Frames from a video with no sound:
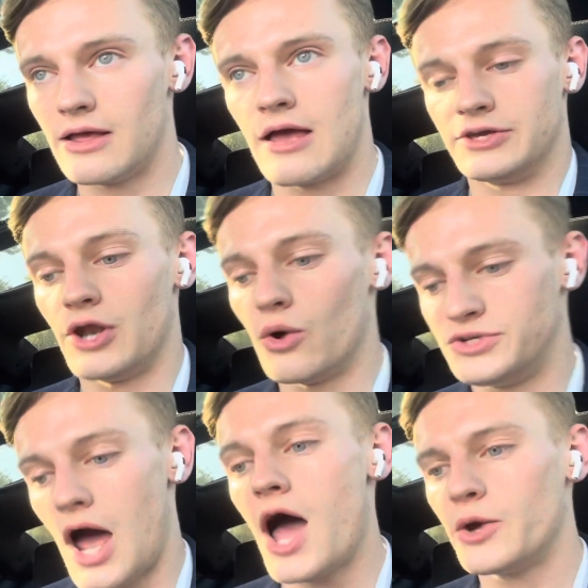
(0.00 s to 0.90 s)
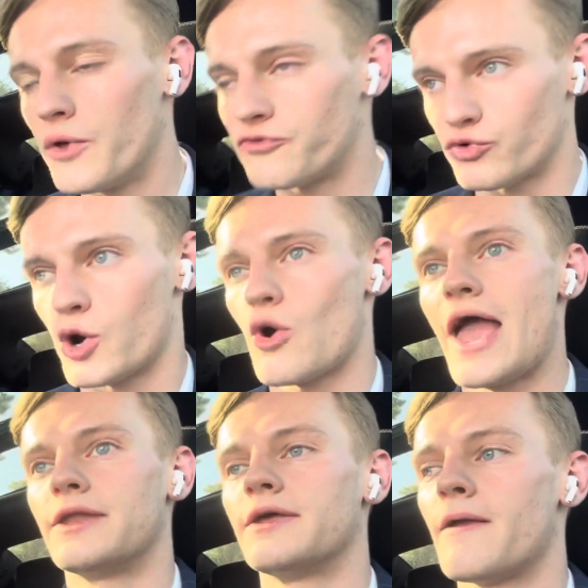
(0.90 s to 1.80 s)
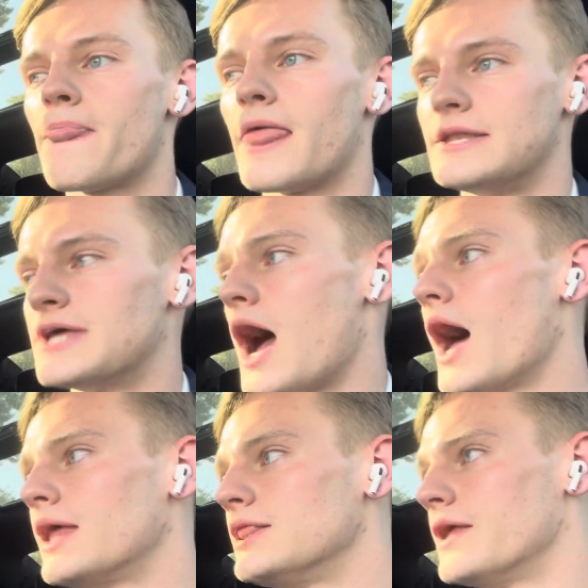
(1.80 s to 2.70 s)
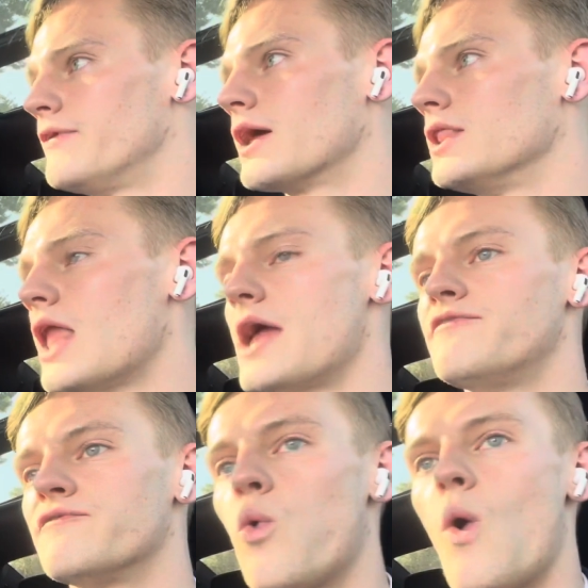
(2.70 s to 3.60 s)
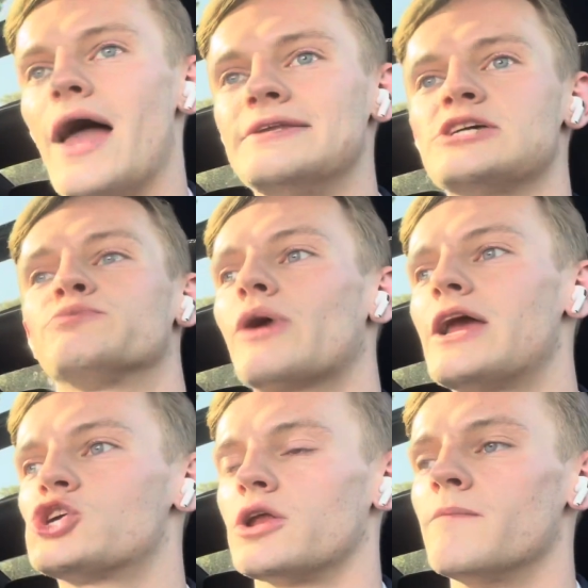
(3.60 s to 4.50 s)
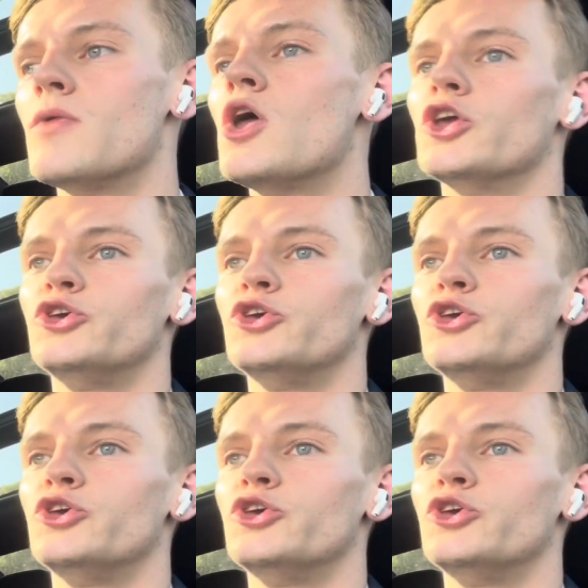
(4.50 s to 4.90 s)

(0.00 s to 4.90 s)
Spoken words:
you know, die with regret, die living a life of quiet desperation.